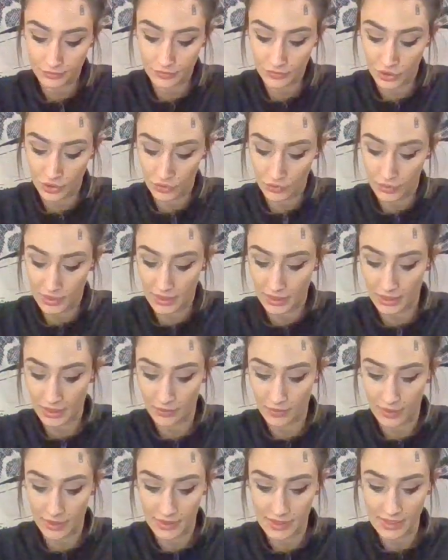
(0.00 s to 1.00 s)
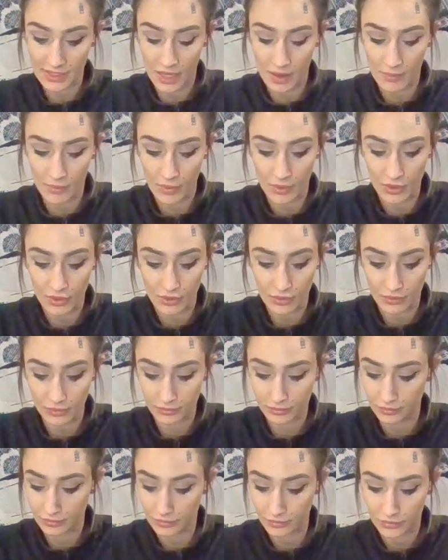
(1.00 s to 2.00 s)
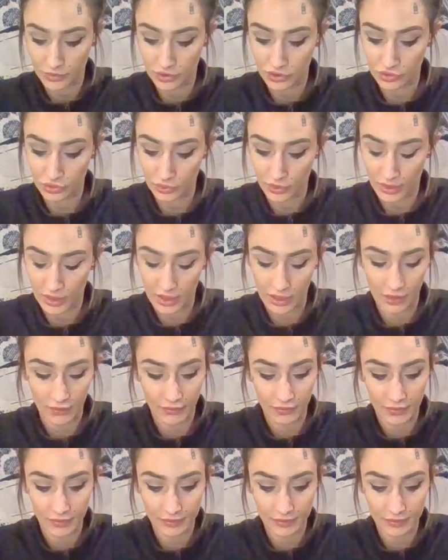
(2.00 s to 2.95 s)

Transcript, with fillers: You dealing with some sort of